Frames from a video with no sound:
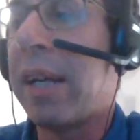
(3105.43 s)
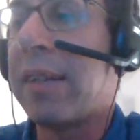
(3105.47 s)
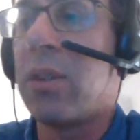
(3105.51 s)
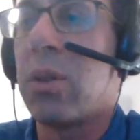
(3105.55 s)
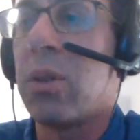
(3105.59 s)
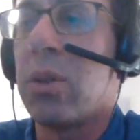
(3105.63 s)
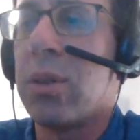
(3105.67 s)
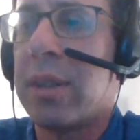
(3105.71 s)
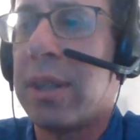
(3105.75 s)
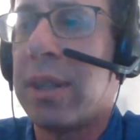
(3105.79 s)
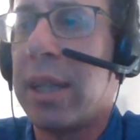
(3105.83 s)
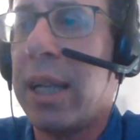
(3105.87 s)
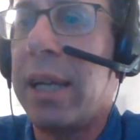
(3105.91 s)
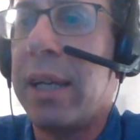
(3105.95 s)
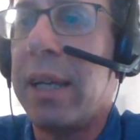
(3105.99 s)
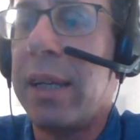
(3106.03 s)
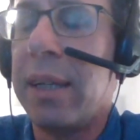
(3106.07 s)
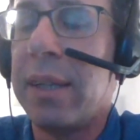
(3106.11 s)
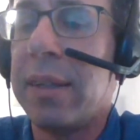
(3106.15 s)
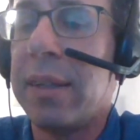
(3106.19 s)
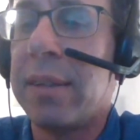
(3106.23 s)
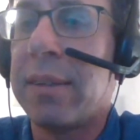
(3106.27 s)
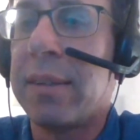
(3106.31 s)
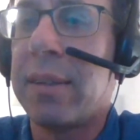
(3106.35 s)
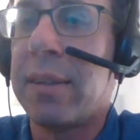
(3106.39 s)
you say,
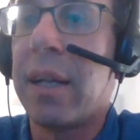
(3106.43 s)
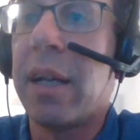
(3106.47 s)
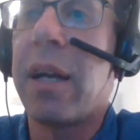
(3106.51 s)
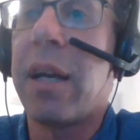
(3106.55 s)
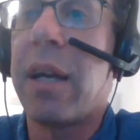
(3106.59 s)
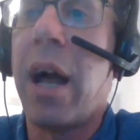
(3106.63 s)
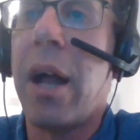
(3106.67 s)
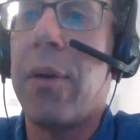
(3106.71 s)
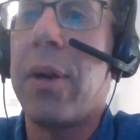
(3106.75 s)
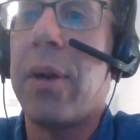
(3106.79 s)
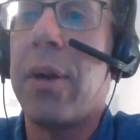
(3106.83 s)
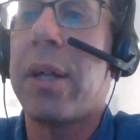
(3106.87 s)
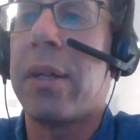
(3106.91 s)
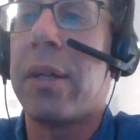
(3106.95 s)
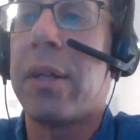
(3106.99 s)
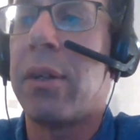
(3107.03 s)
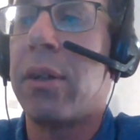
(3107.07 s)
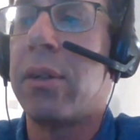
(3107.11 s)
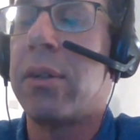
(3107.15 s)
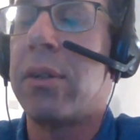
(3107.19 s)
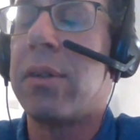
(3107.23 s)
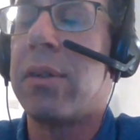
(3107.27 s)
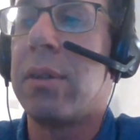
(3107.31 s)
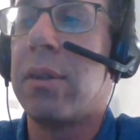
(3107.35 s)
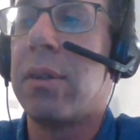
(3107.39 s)
is the
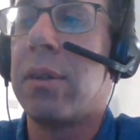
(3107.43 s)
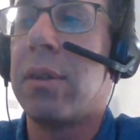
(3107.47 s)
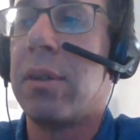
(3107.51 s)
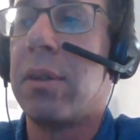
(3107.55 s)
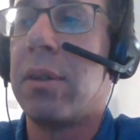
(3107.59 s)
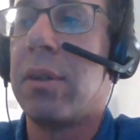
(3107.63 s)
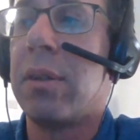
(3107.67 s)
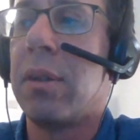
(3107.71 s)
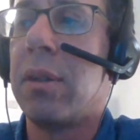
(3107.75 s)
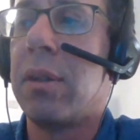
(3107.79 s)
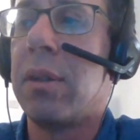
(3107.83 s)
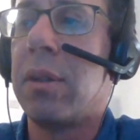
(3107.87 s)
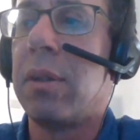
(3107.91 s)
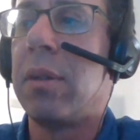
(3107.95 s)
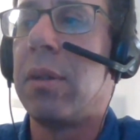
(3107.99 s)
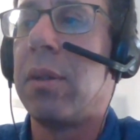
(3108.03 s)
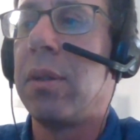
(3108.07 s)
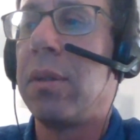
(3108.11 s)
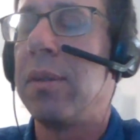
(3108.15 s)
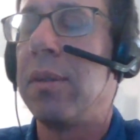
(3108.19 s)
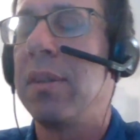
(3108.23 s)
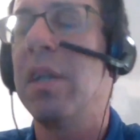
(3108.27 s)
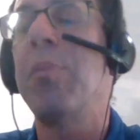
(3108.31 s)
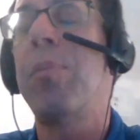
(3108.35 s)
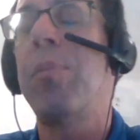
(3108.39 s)
characters
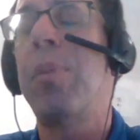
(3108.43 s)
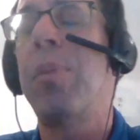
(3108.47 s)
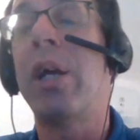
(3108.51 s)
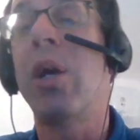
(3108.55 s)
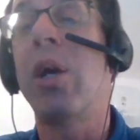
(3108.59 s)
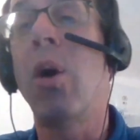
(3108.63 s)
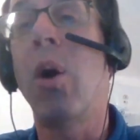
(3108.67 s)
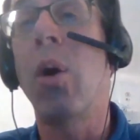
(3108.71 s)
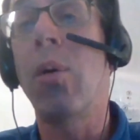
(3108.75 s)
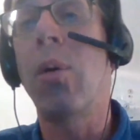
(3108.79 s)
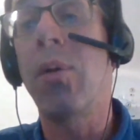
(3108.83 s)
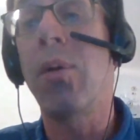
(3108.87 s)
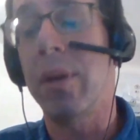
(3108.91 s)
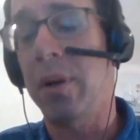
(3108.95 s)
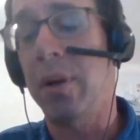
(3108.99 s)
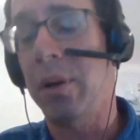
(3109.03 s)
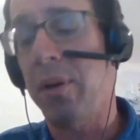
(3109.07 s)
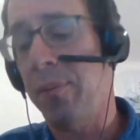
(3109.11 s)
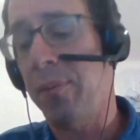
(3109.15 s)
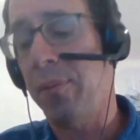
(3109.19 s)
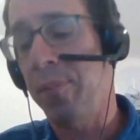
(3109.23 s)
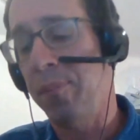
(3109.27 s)
simply go there,